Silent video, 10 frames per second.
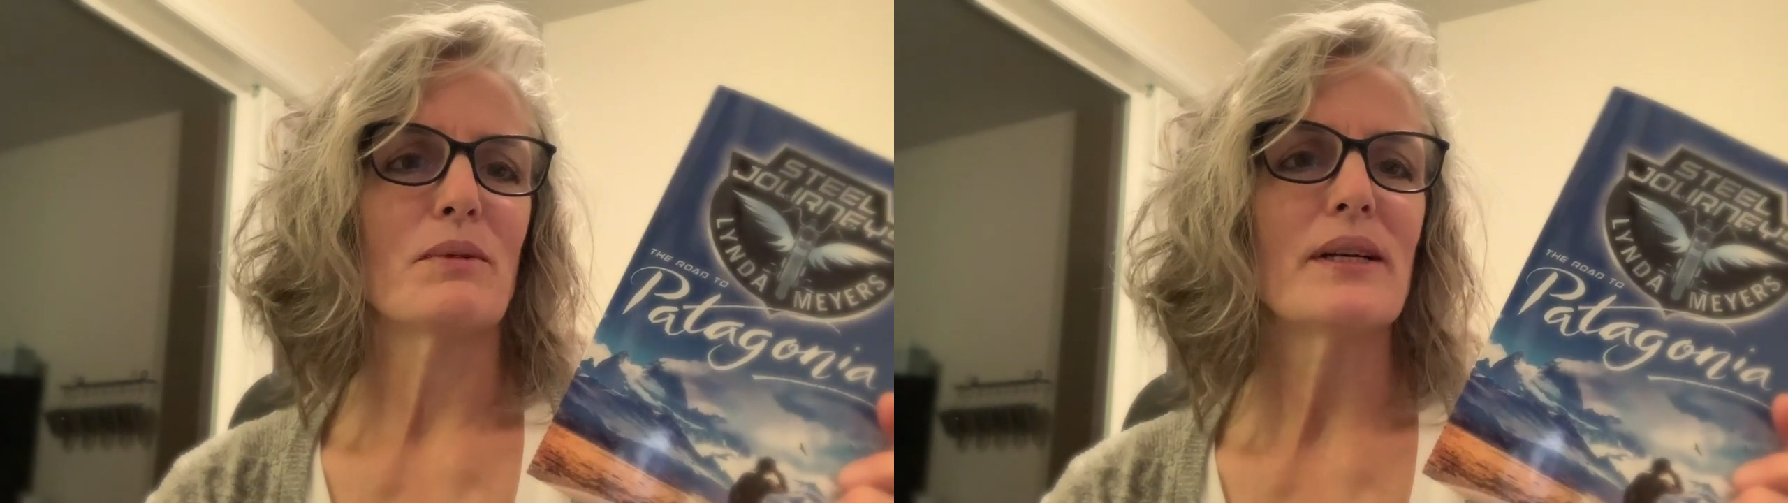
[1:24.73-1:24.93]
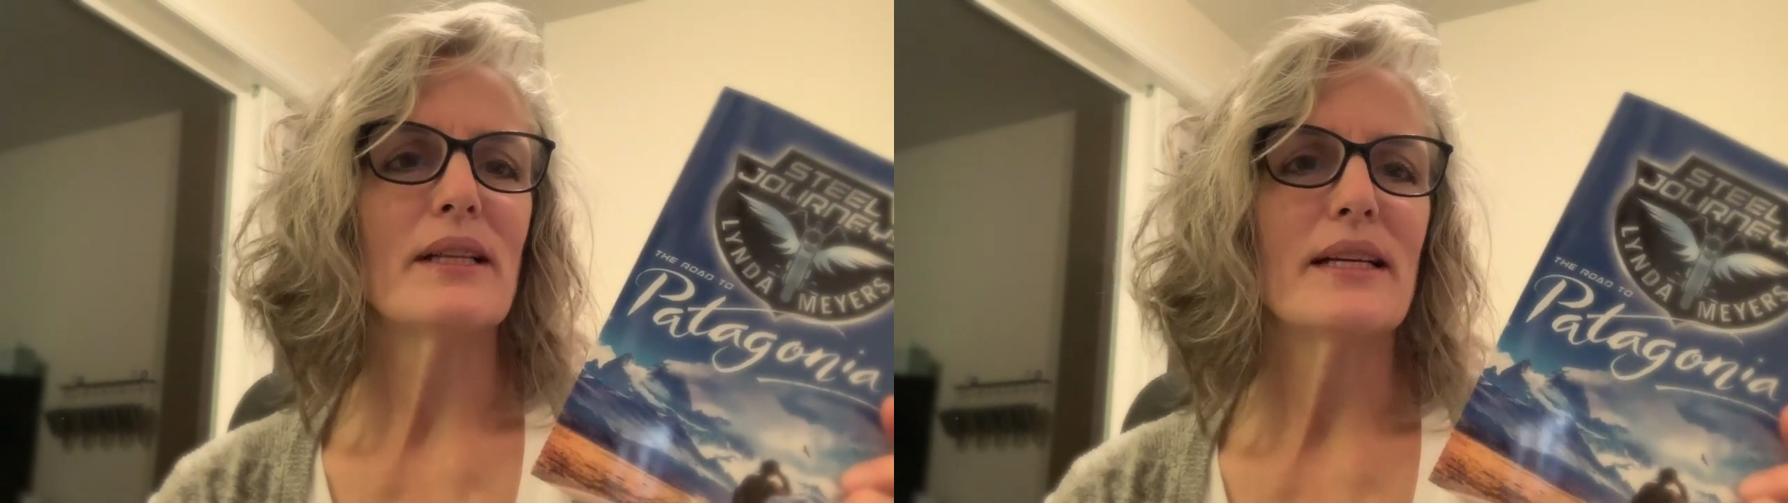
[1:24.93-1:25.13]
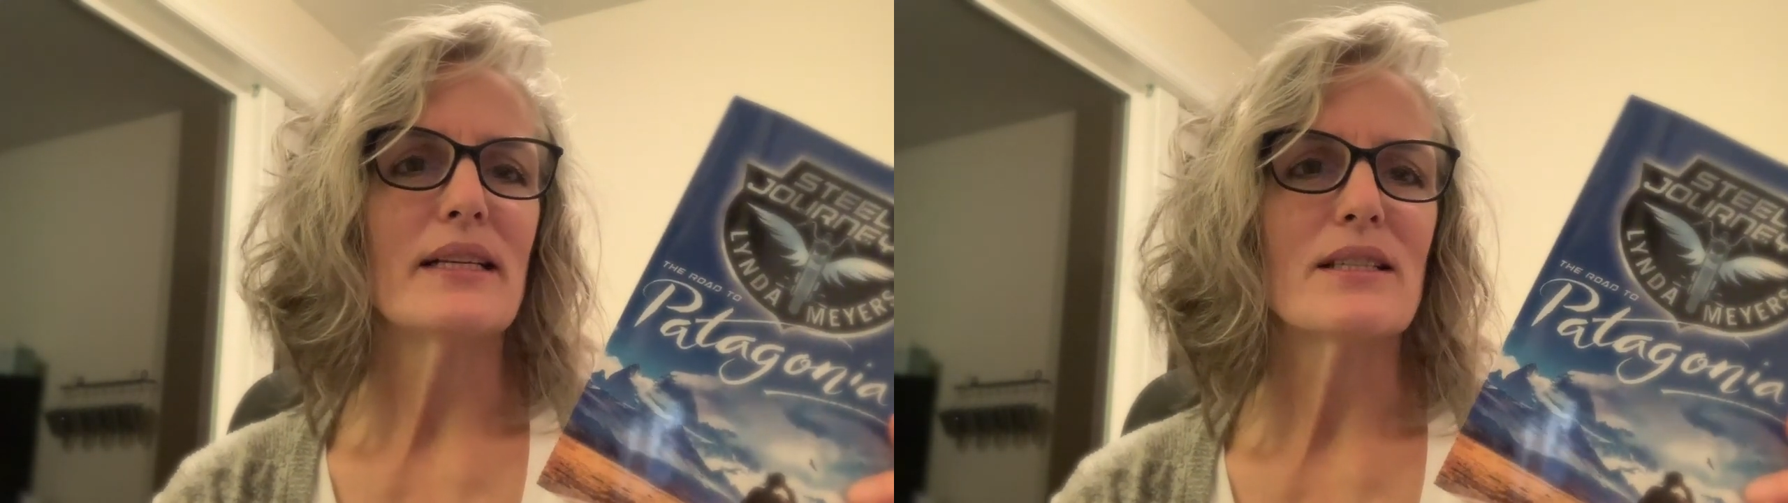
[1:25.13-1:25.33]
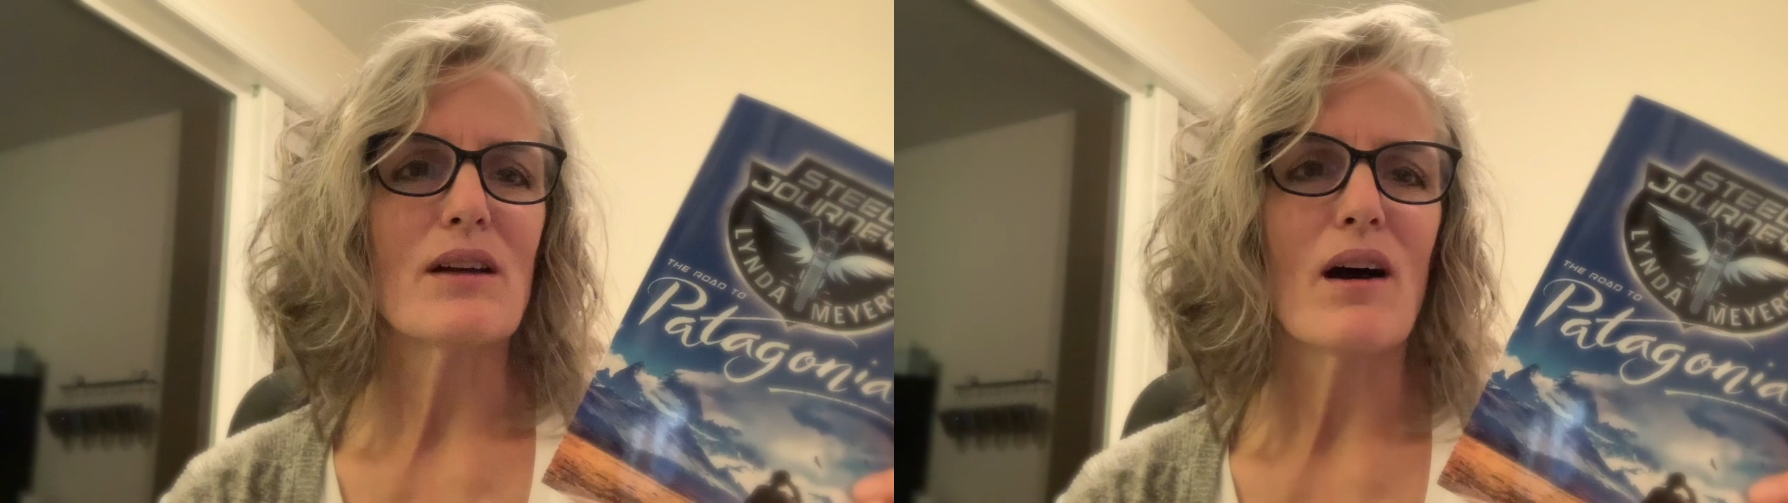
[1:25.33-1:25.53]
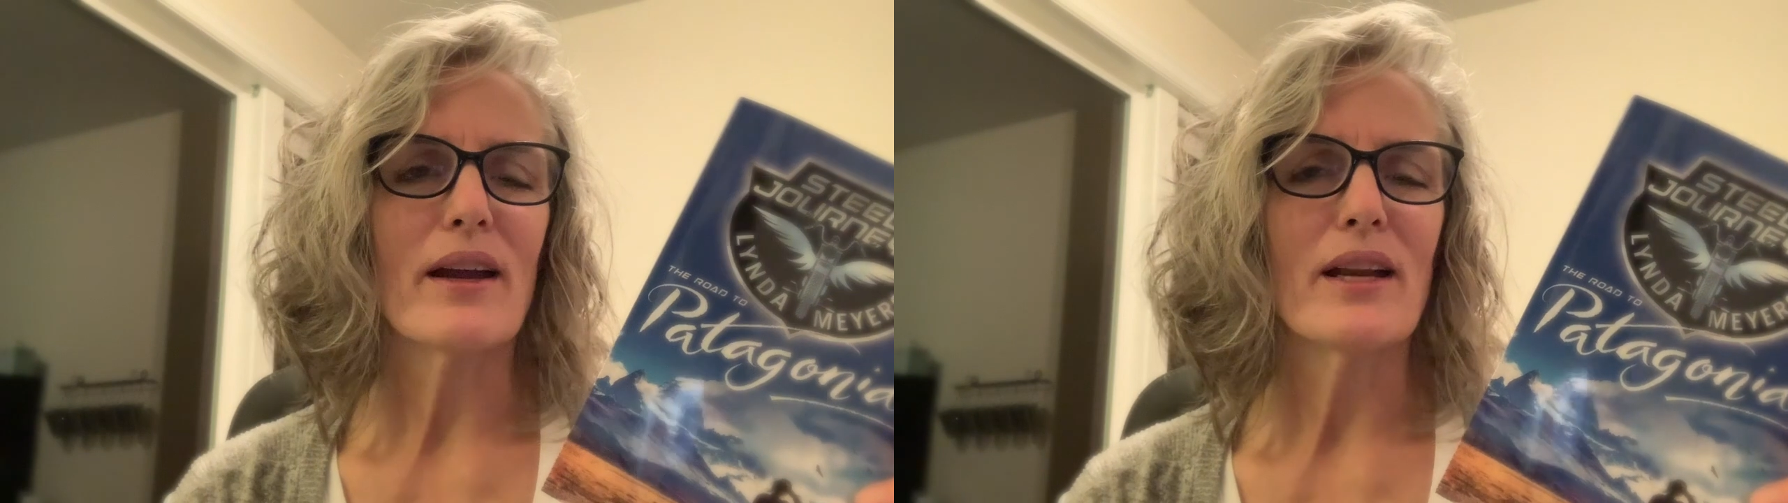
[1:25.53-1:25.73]
really is
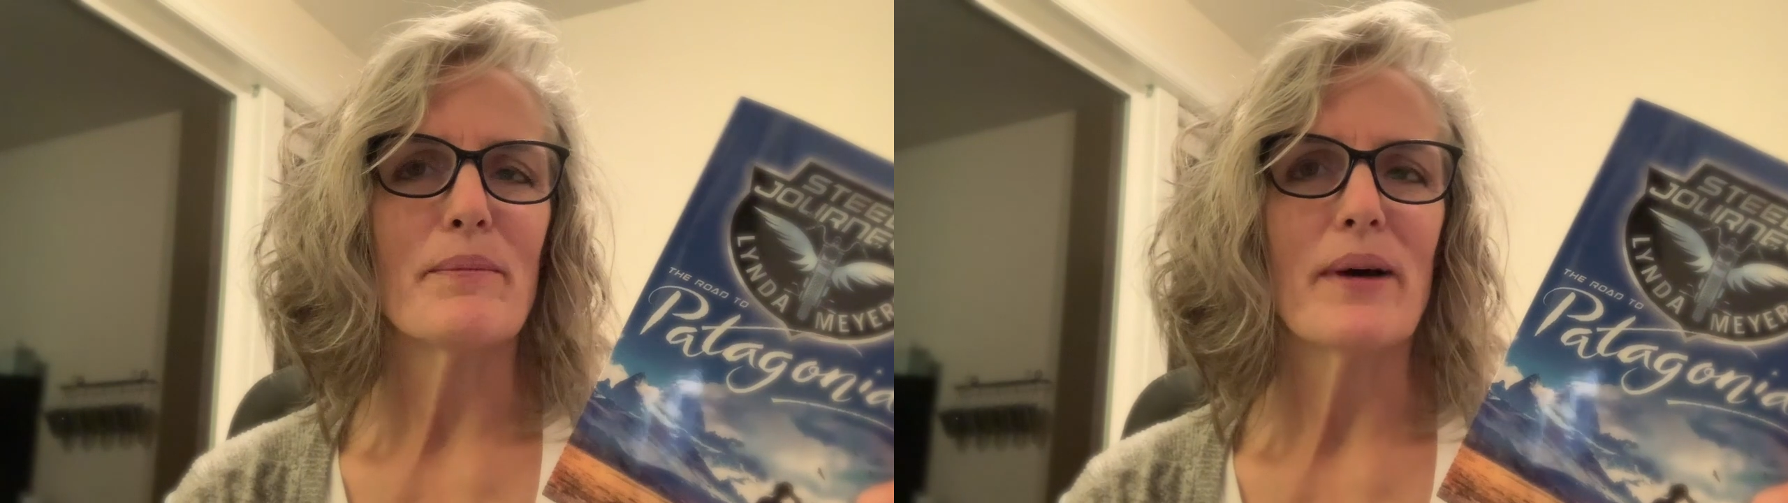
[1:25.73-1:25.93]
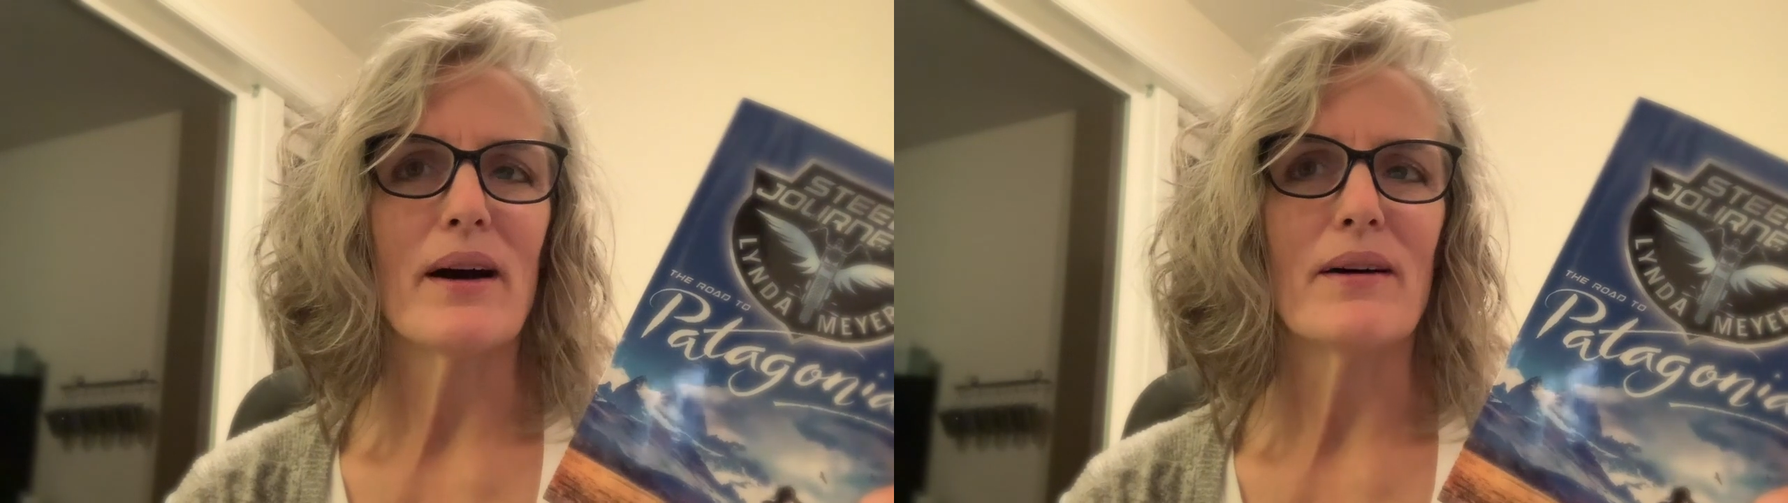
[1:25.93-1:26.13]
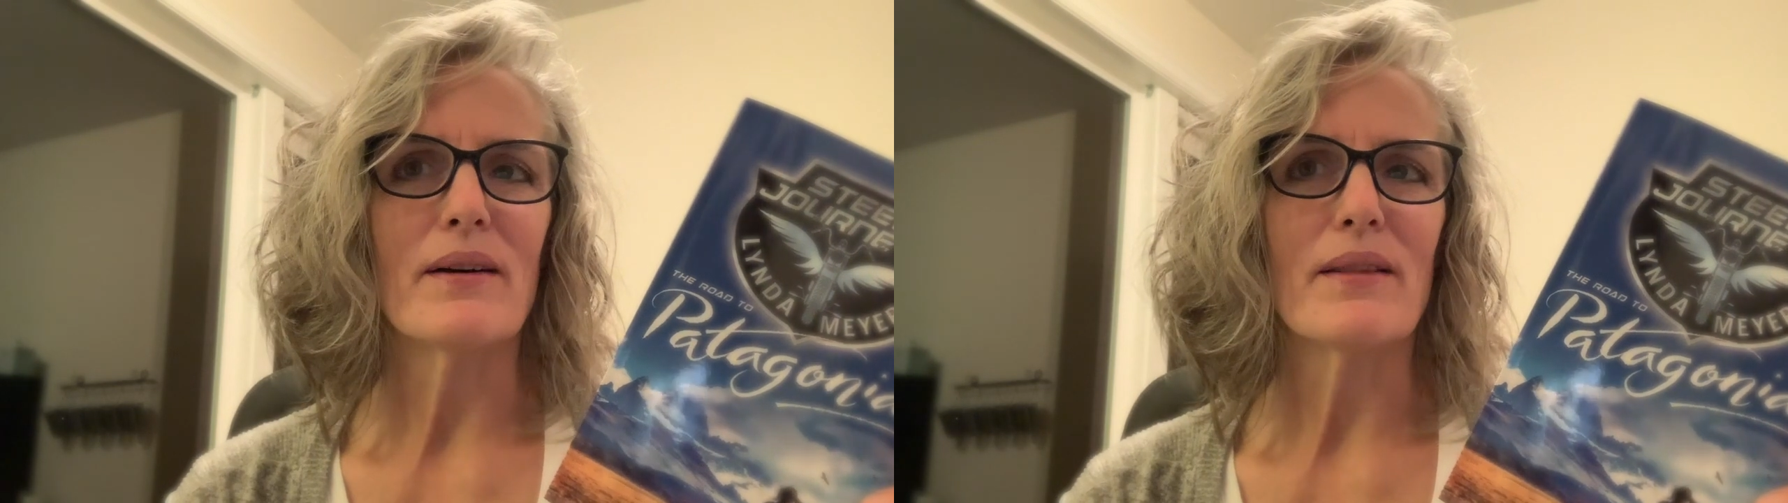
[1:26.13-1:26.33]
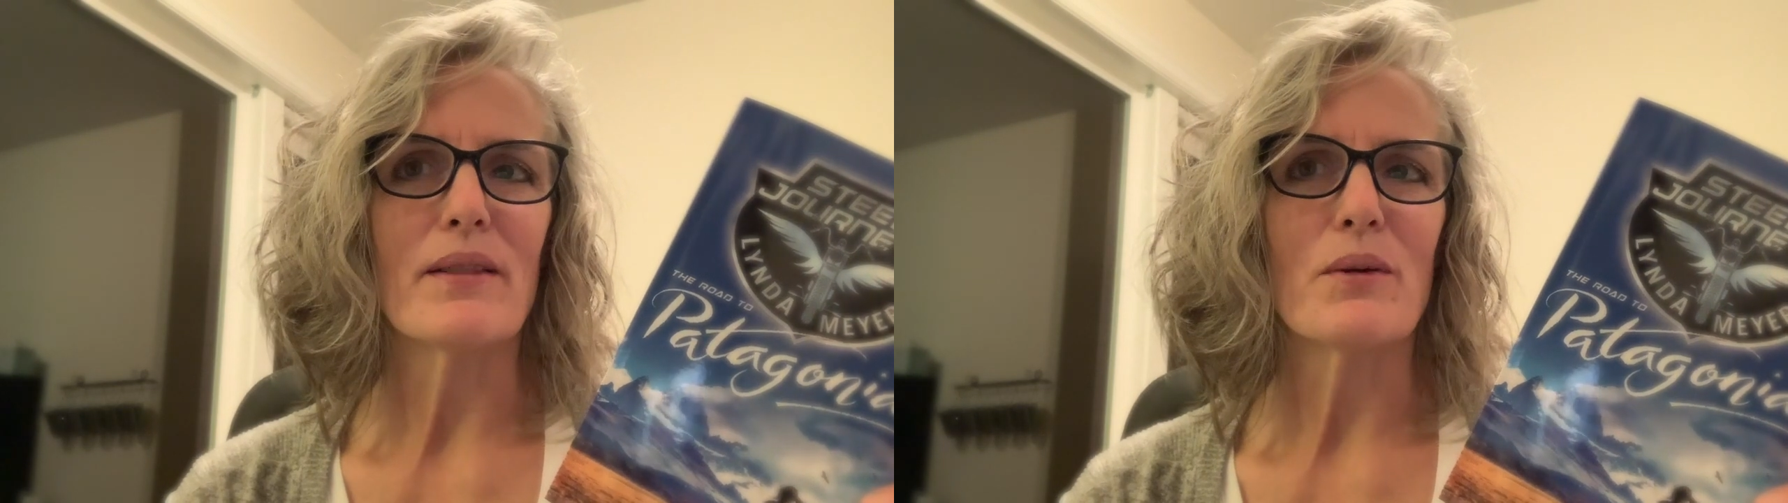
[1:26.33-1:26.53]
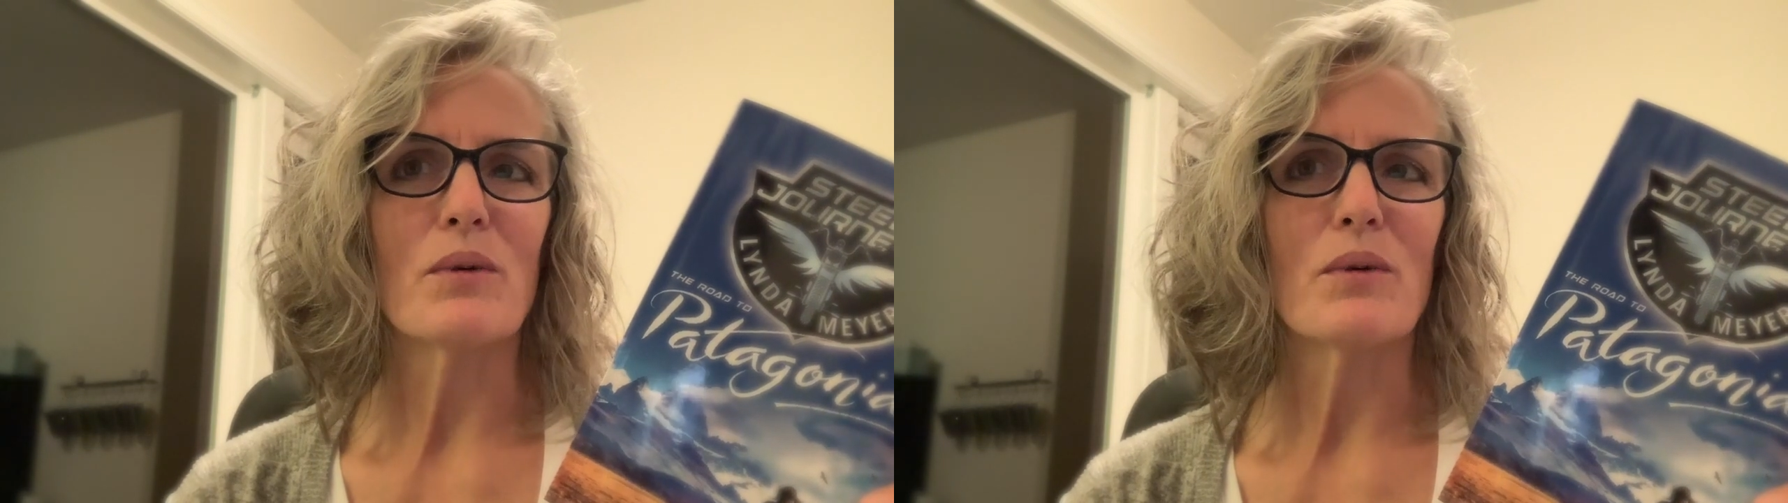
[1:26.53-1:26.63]
talking about the